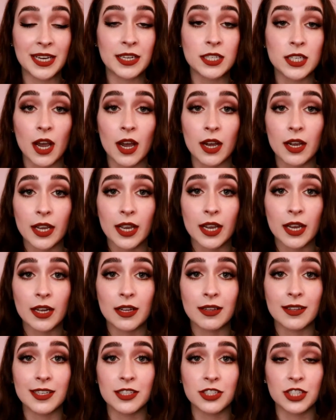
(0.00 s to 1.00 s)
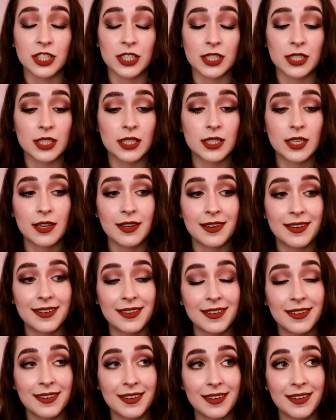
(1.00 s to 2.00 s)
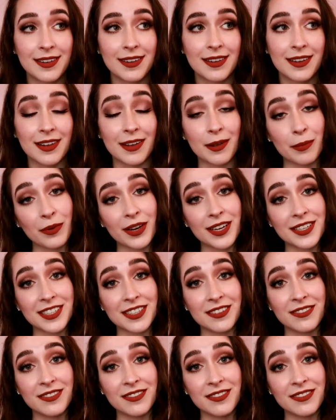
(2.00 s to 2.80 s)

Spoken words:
talking, let's just hop right to the